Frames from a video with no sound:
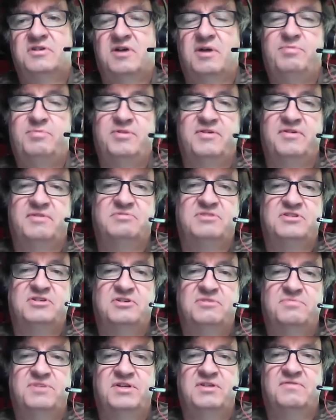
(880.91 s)
a couple of them
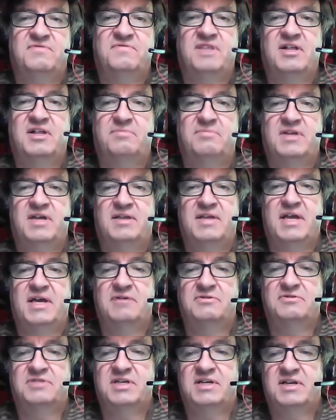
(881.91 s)
still being developed on
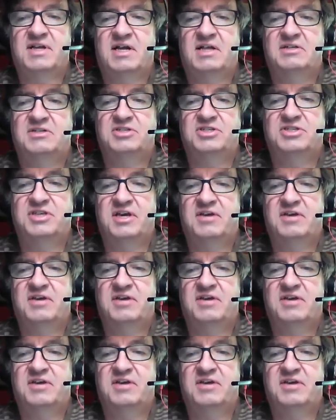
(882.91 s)
nanotechnology,